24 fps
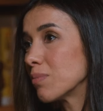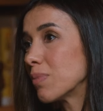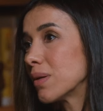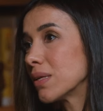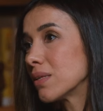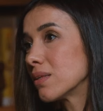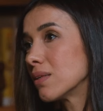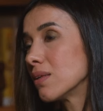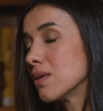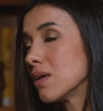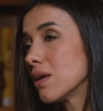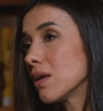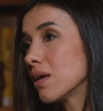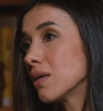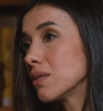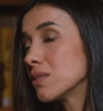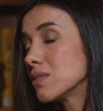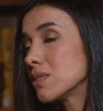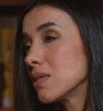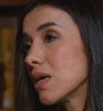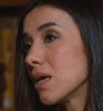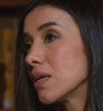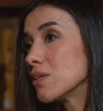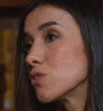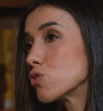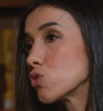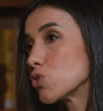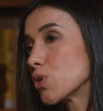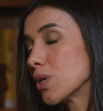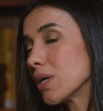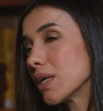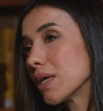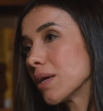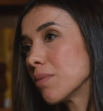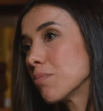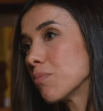But it's
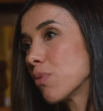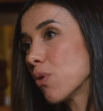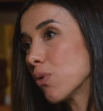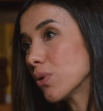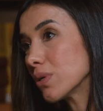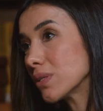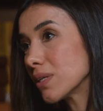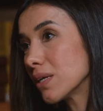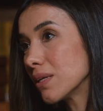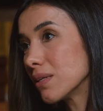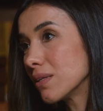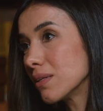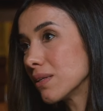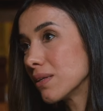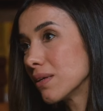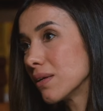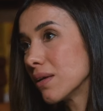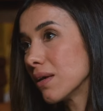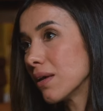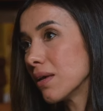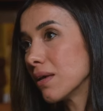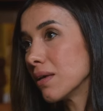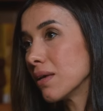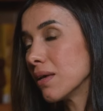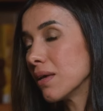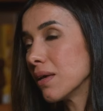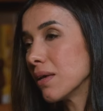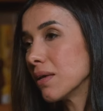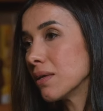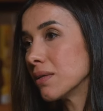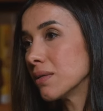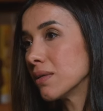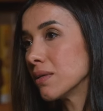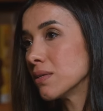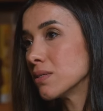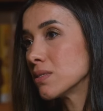really important.
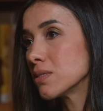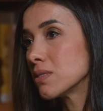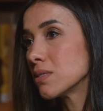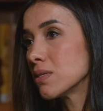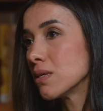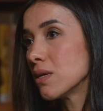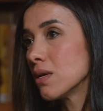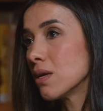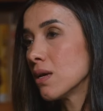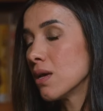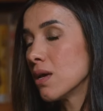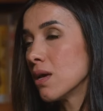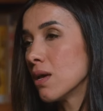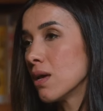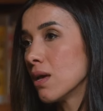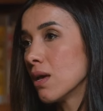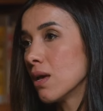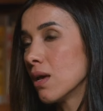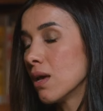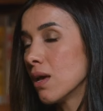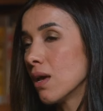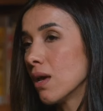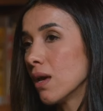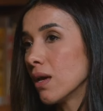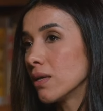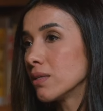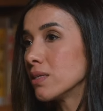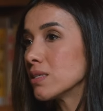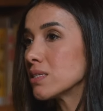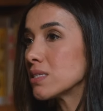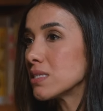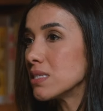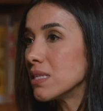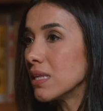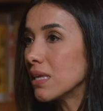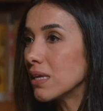It
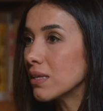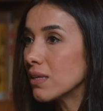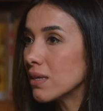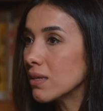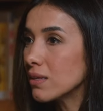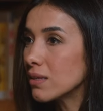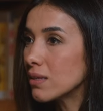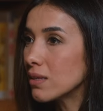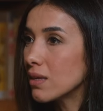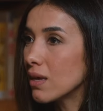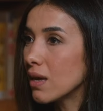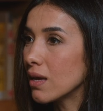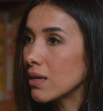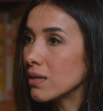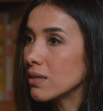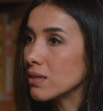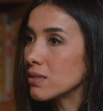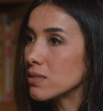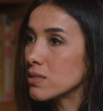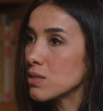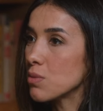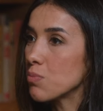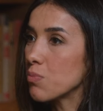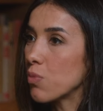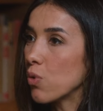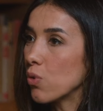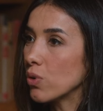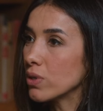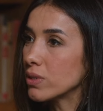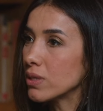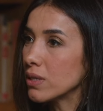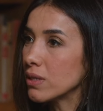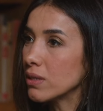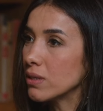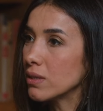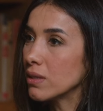is needed and it's
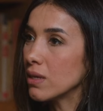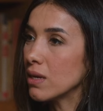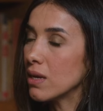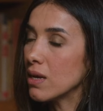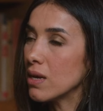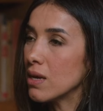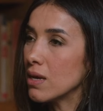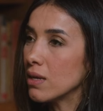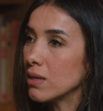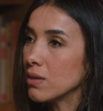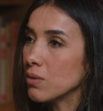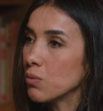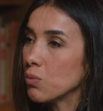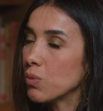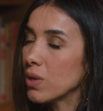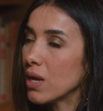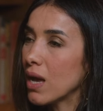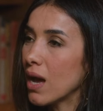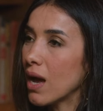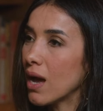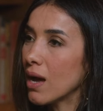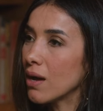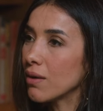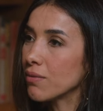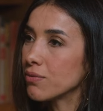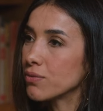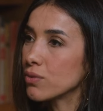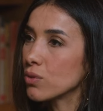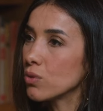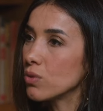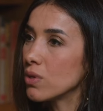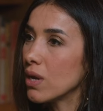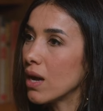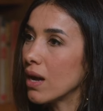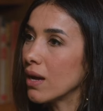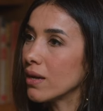important, and we have
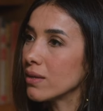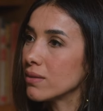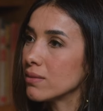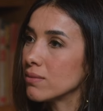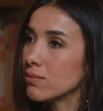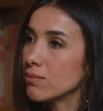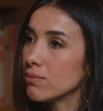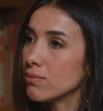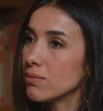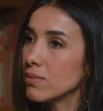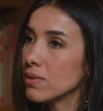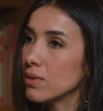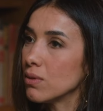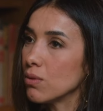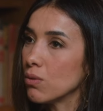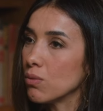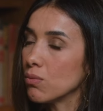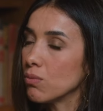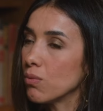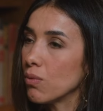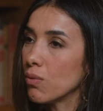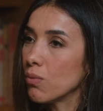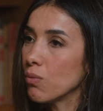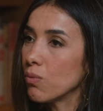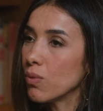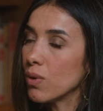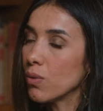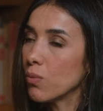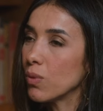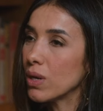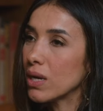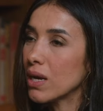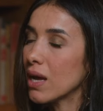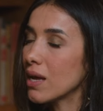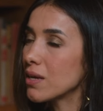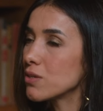to not,
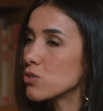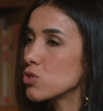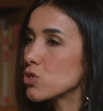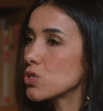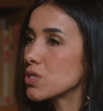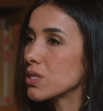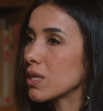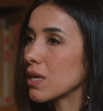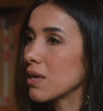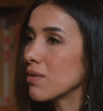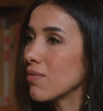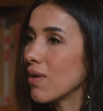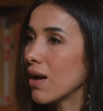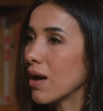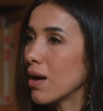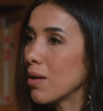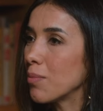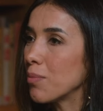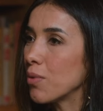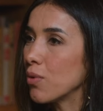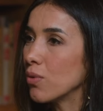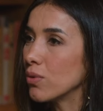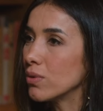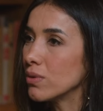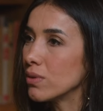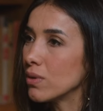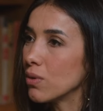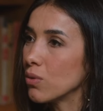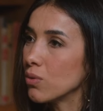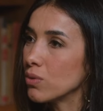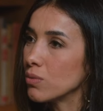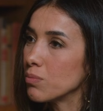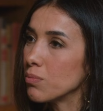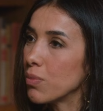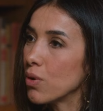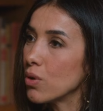we can't just give up
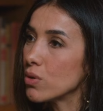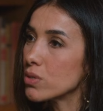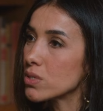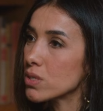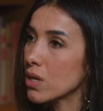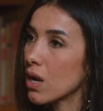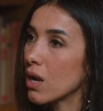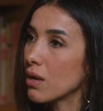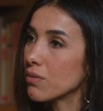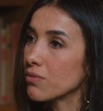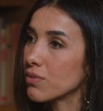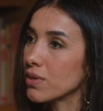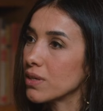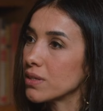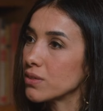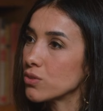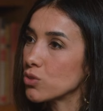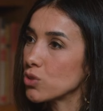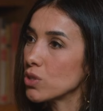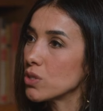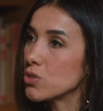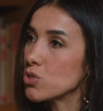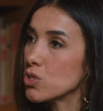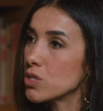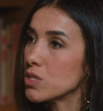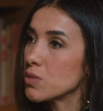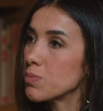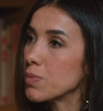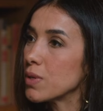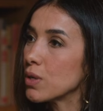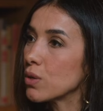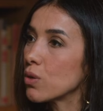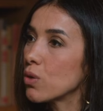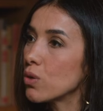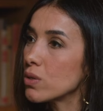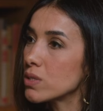on post-conflict regions,
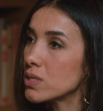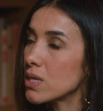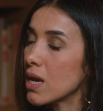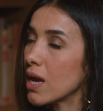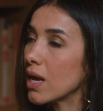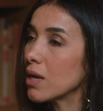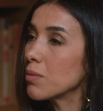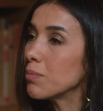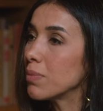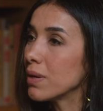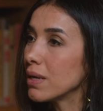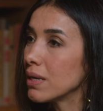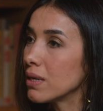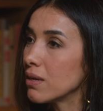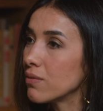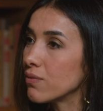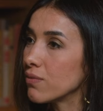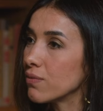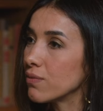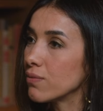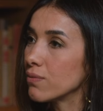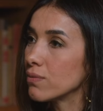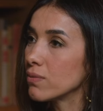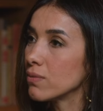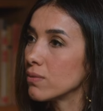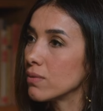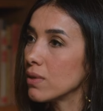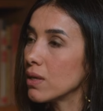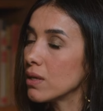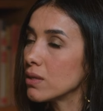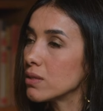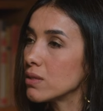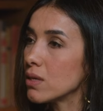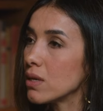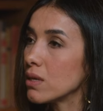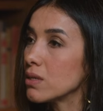because I believe
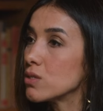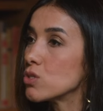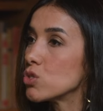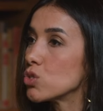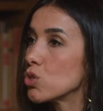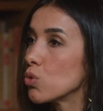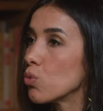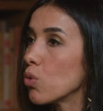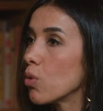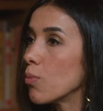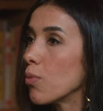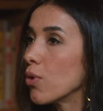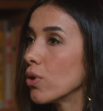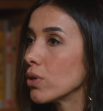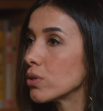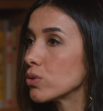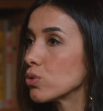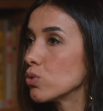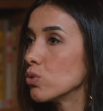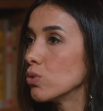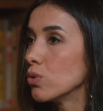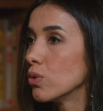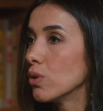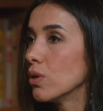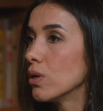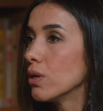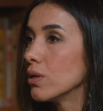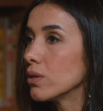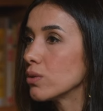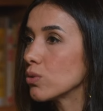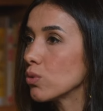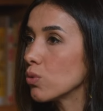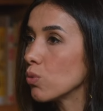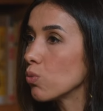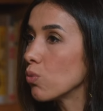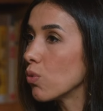it's doable
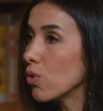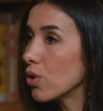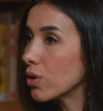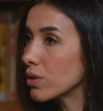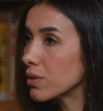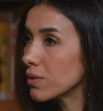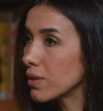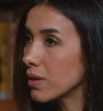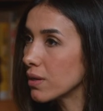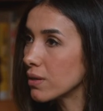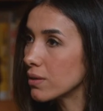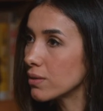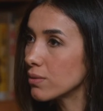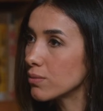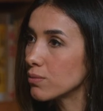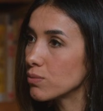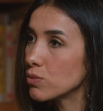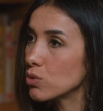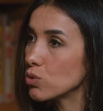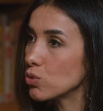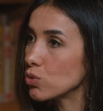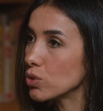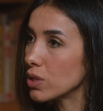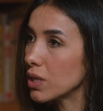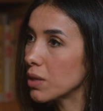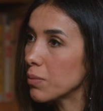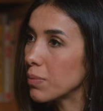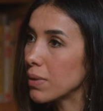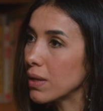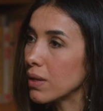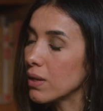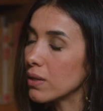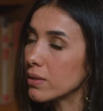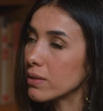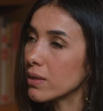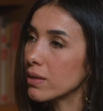to work there, to
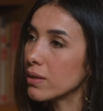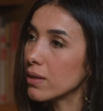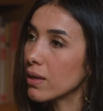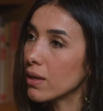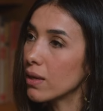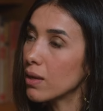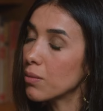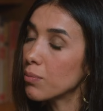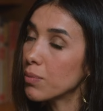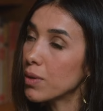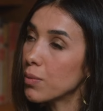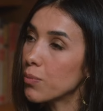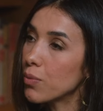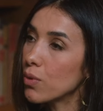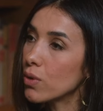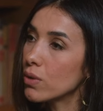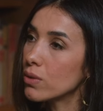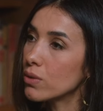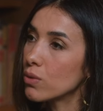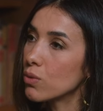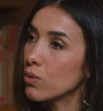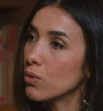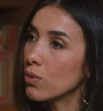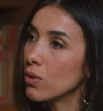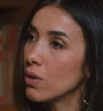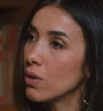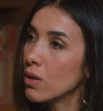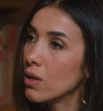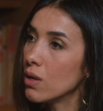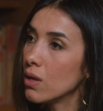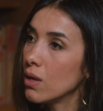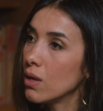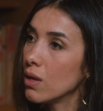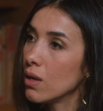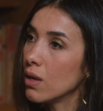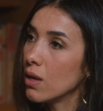rebuild and help people to
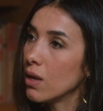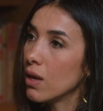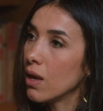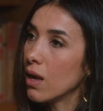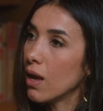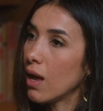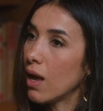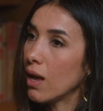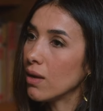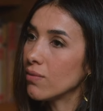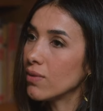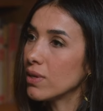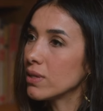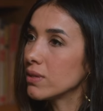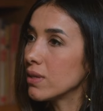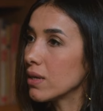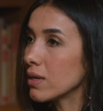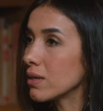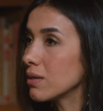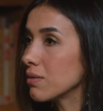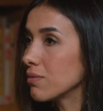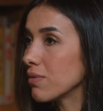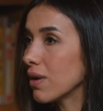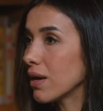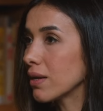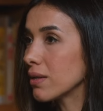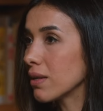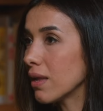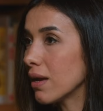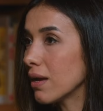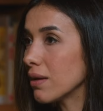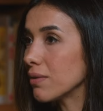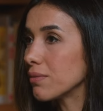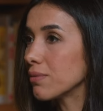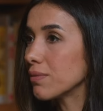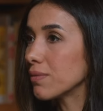have a dignified
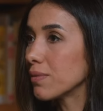life.